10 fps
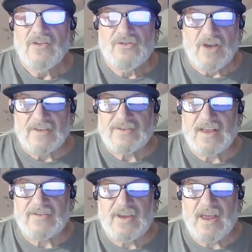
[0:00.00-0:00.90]
just
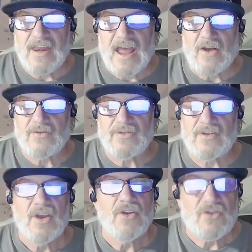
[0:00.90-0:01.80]
as he
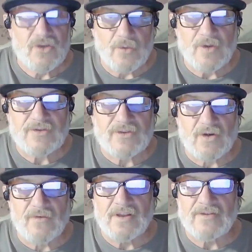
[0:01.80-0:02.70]
announced to his
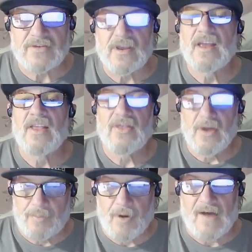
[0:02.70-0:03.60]
servants,
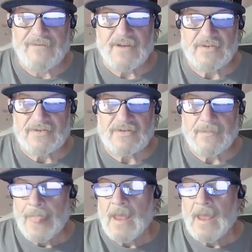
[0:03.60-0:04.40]
the prophets.